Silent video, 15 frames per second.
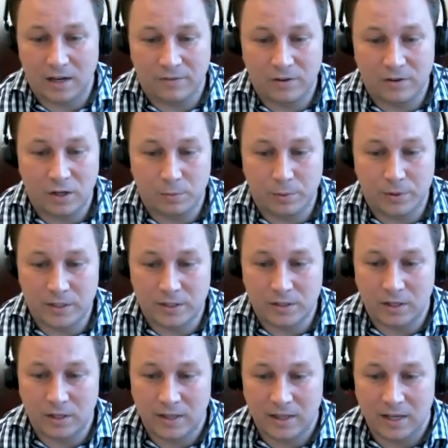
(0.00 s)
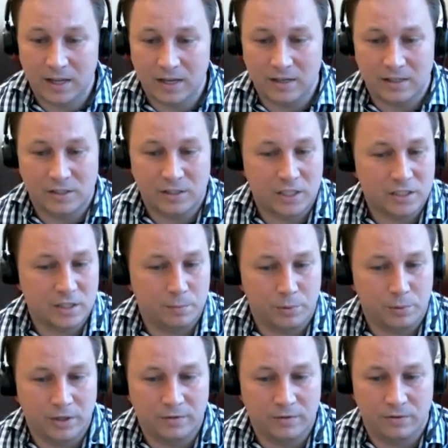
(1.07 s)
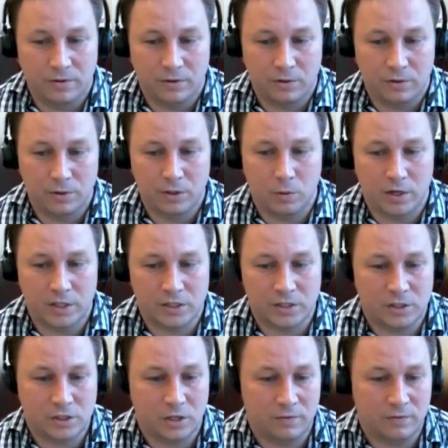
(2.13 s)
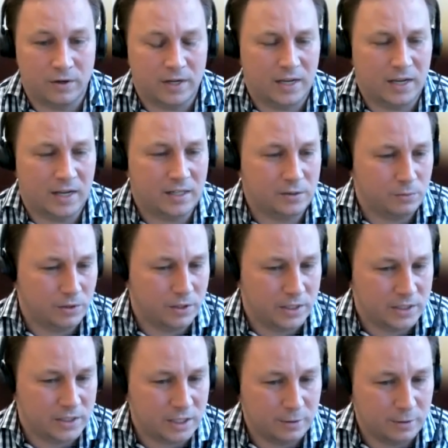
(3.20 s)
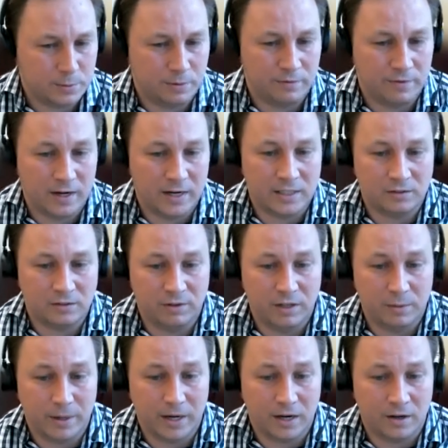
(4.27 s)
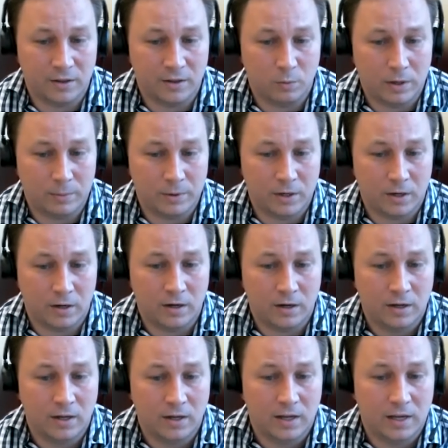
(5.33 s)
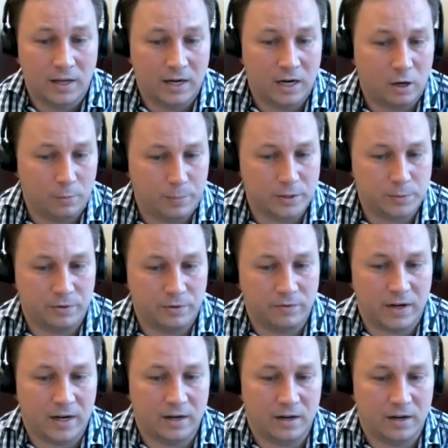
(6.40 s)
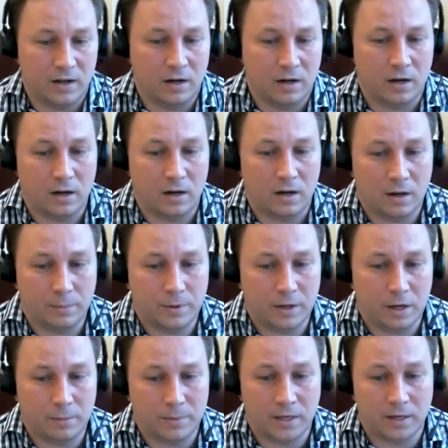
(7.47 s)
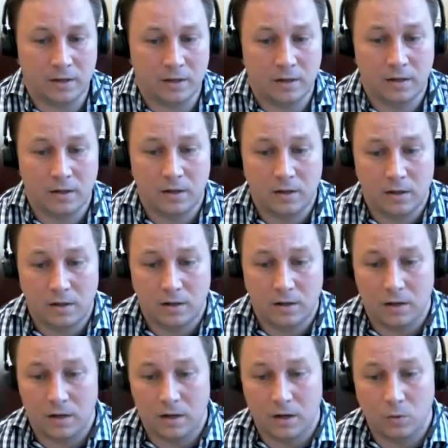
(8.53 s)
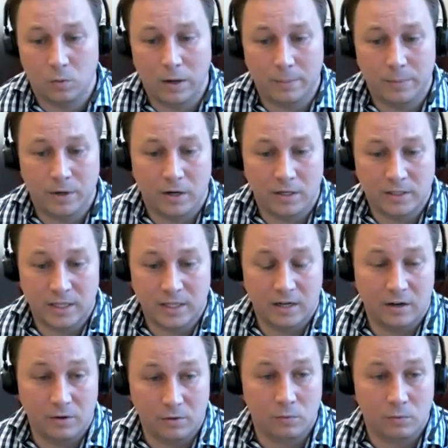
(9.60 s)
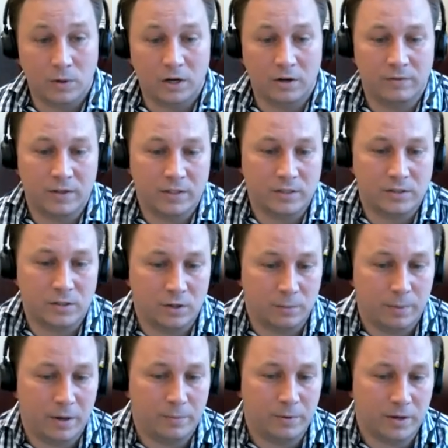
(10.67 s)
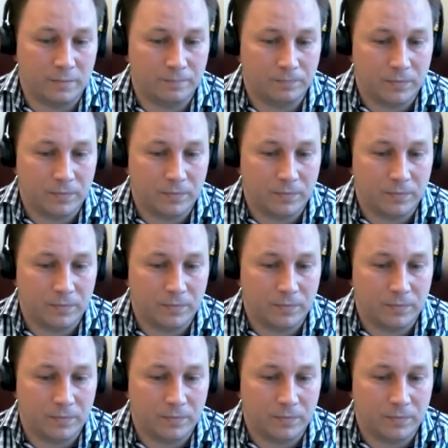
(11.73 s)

If you could please click that, it's just a brief three question survey, and it really just helps provide us feedback on the webinar and help us provide uh, upcoming uh, webinars that are relevant to the public.